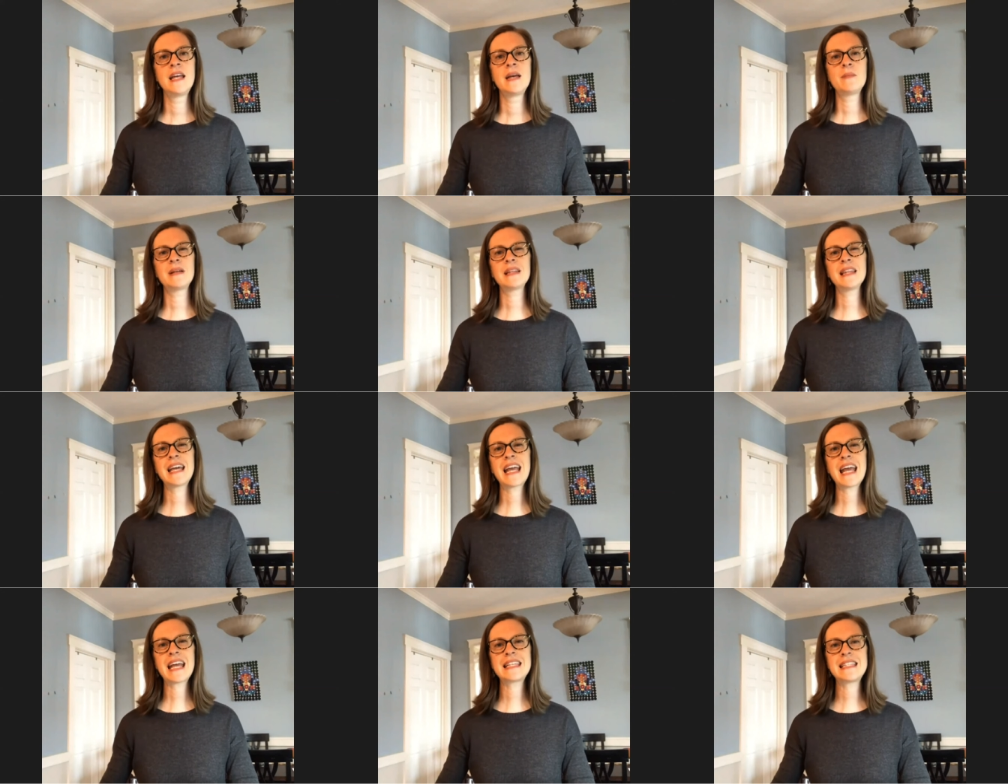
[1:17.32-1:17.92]
But
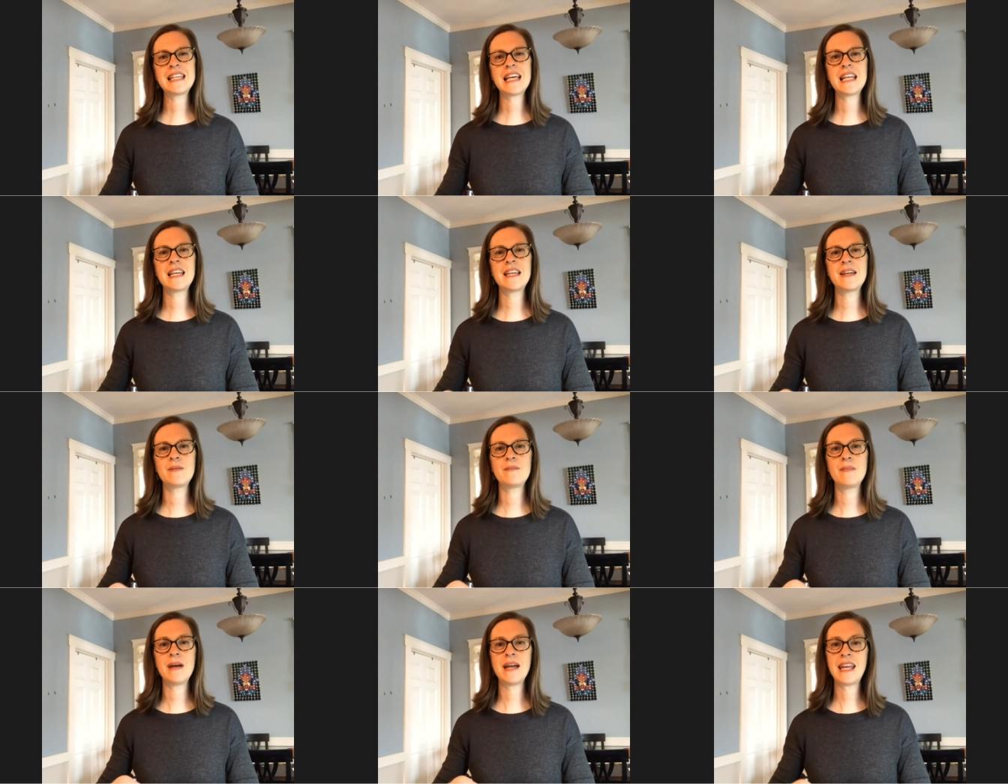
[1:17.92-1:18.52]
like I said,
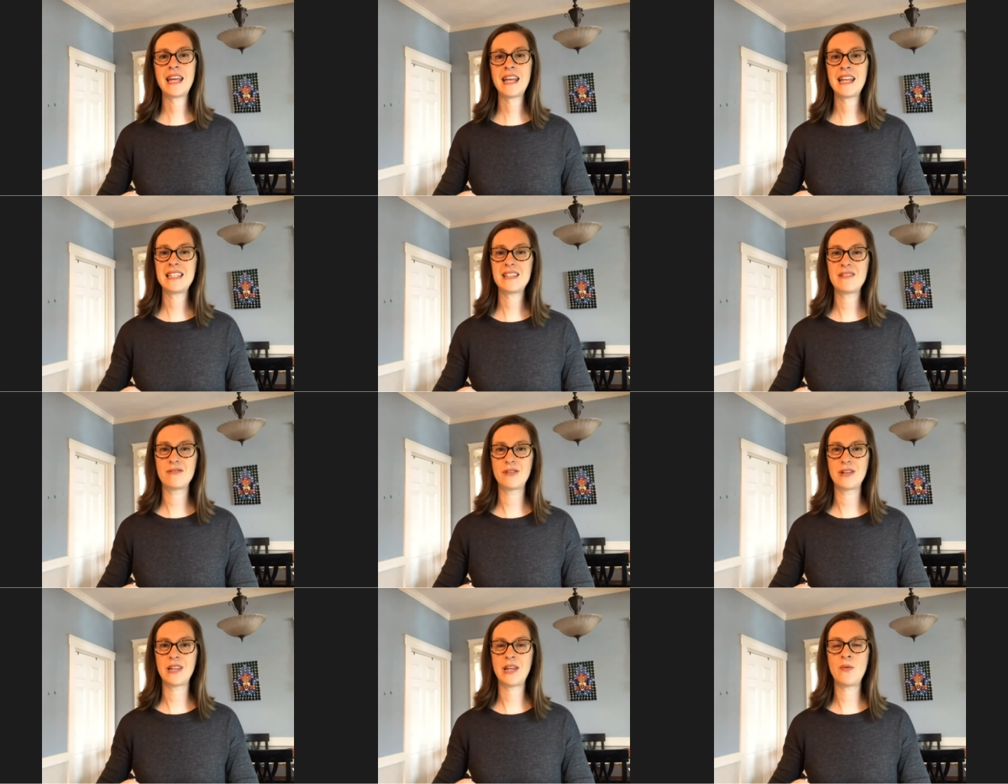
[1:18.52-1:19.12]
my kids
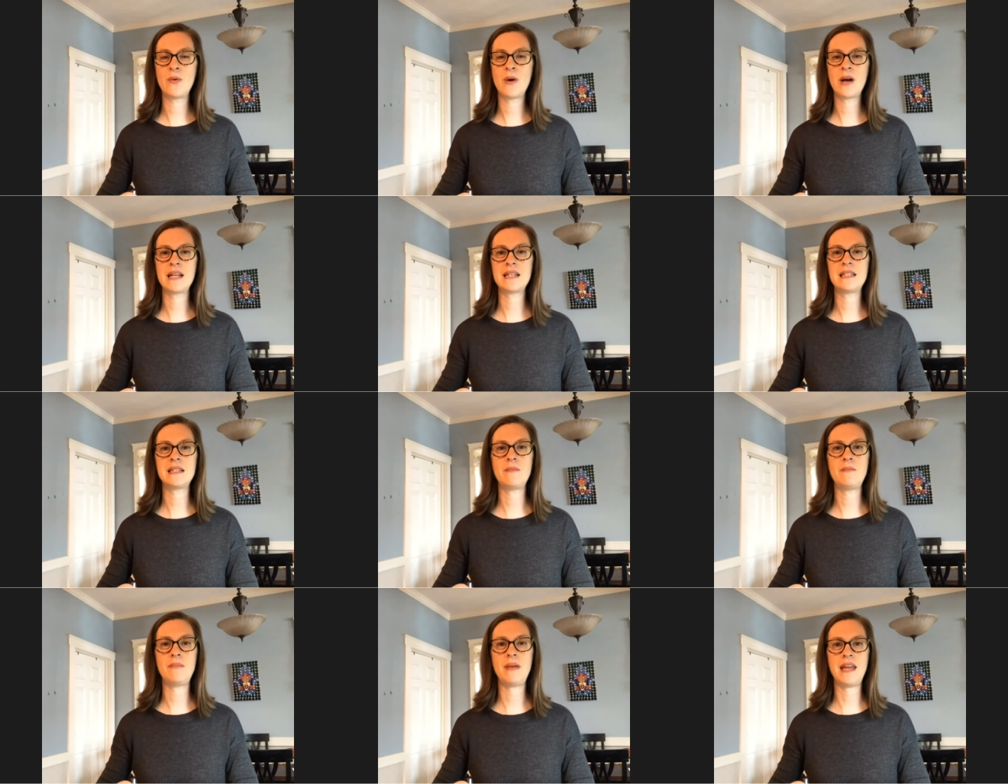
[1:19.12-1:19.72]
have really wanted
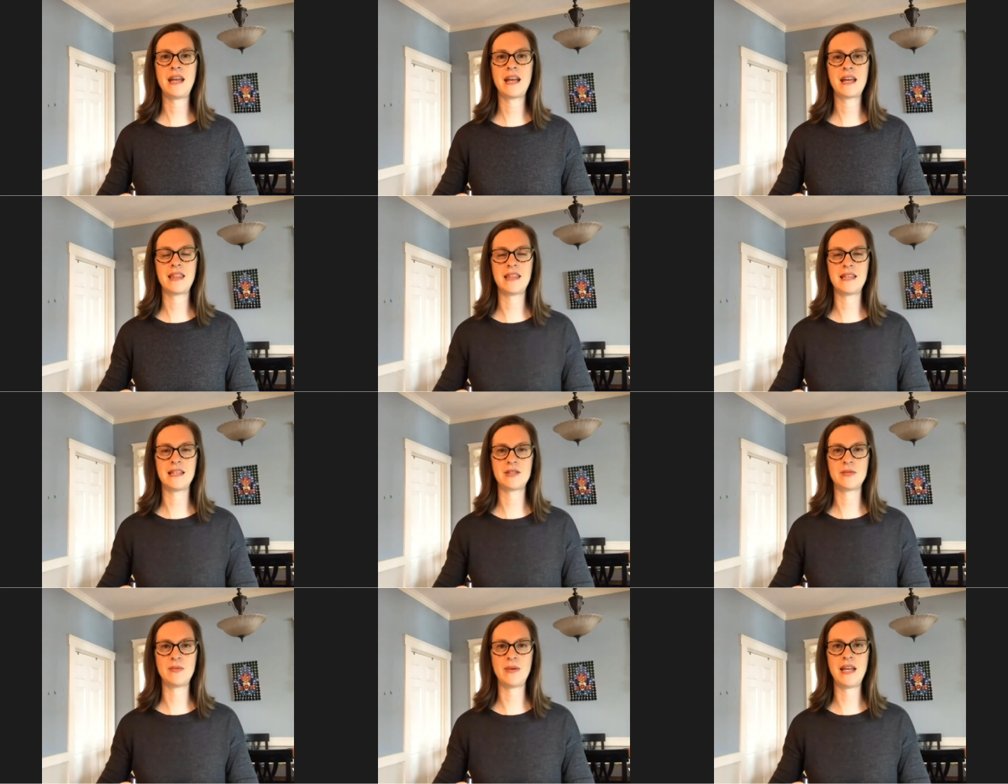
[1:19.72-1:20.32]
to bake
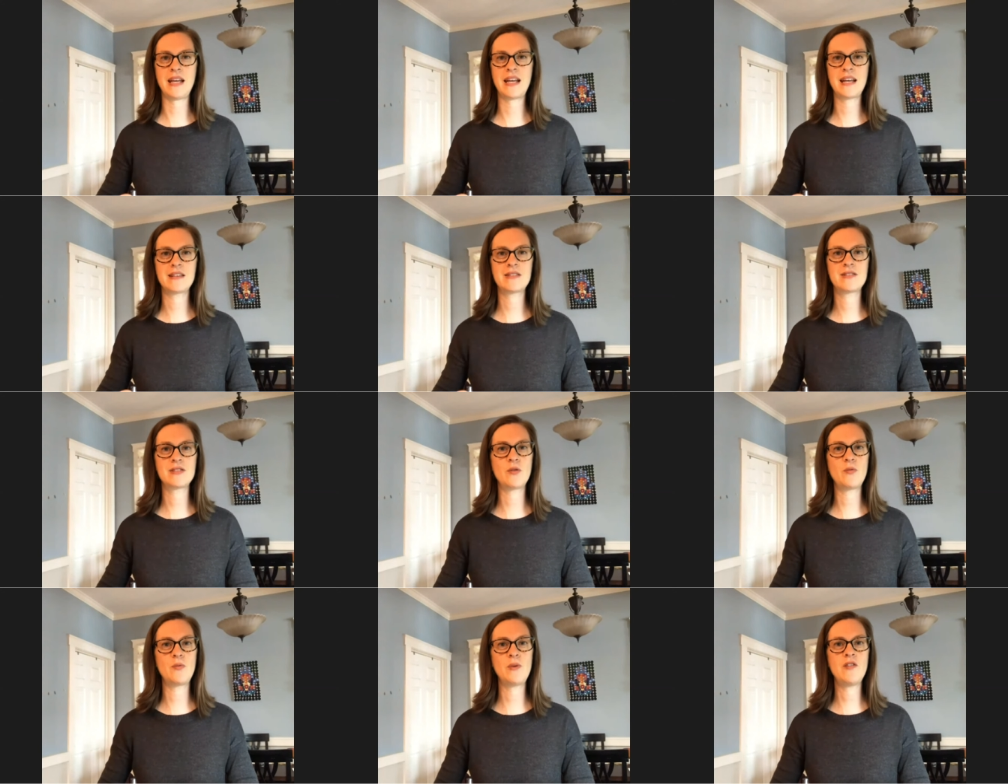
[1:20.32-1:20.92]
this week.
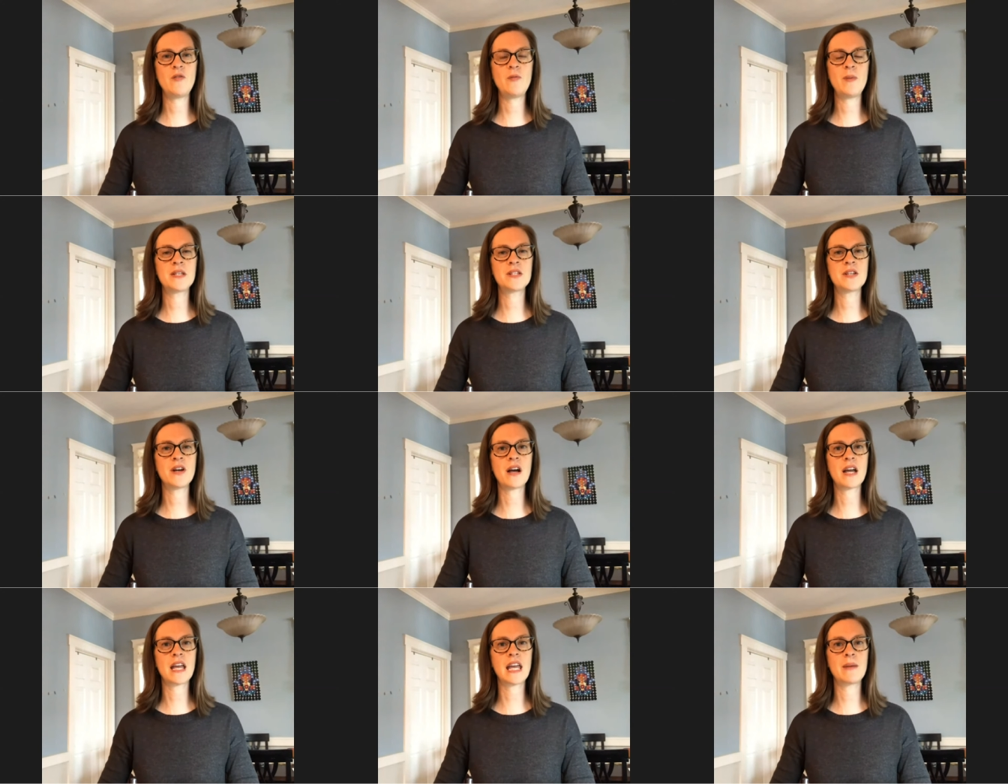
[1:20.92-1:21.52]
So we've been
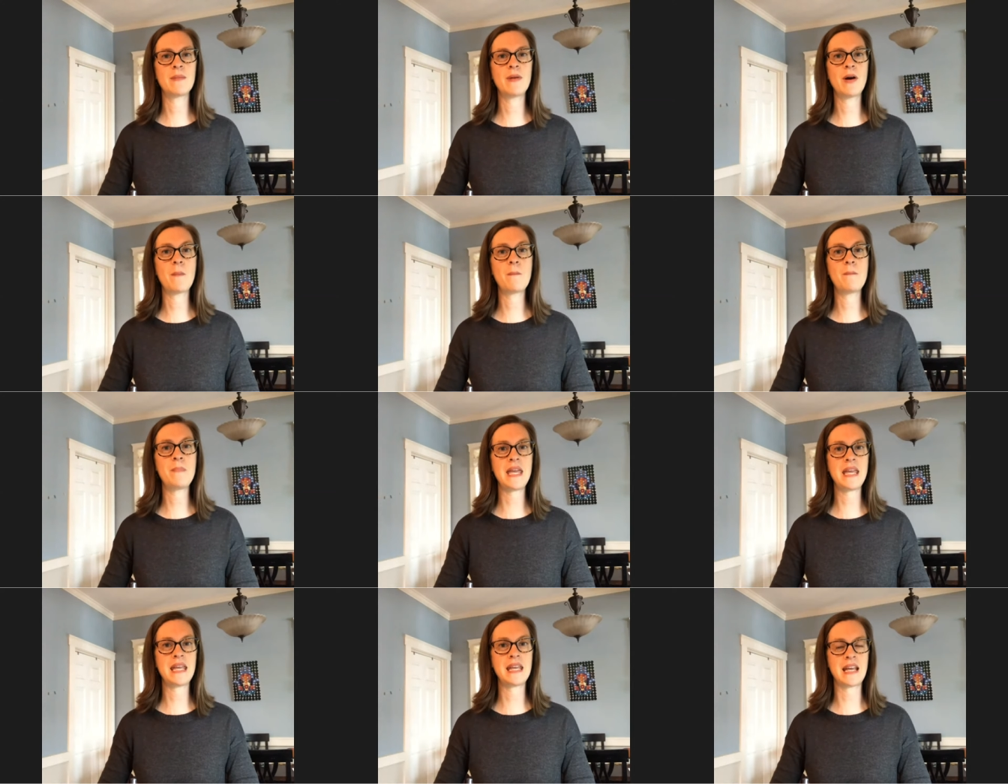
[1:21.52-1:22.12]
talking about
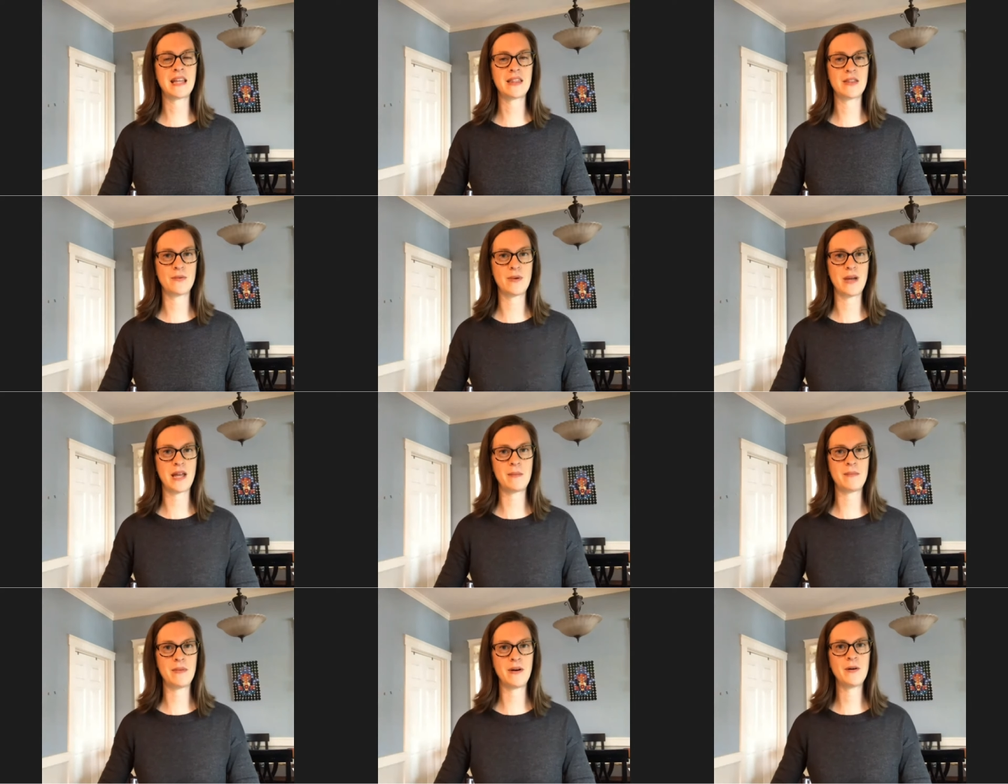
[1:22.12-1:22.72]
baking the
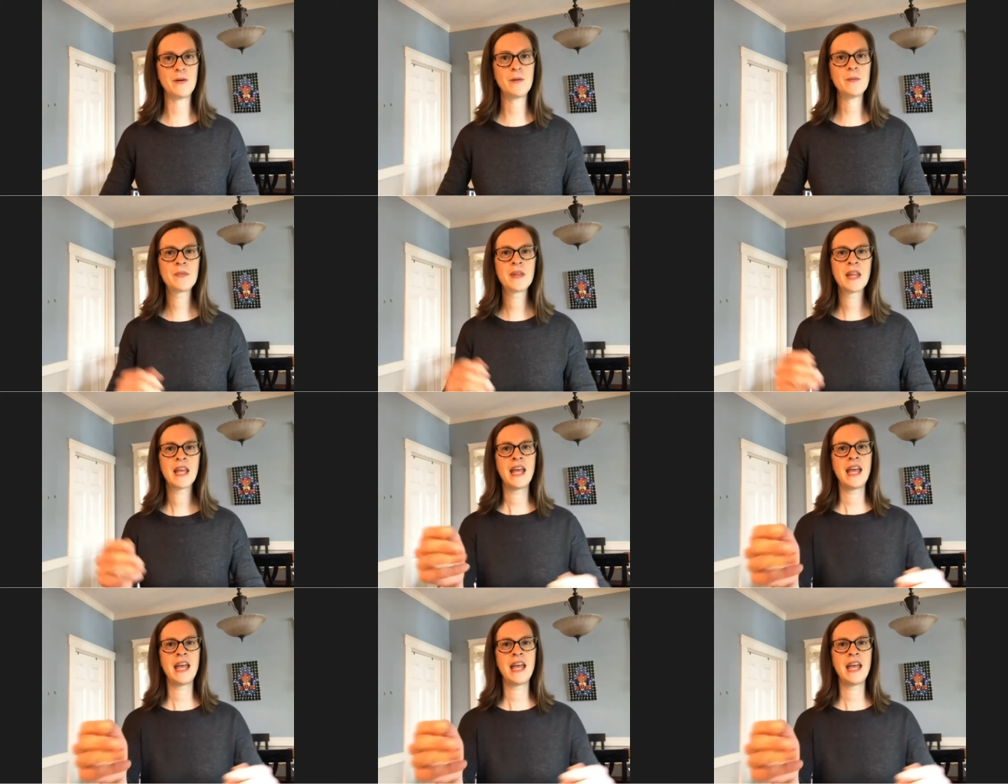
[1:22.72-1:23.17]
rainbow.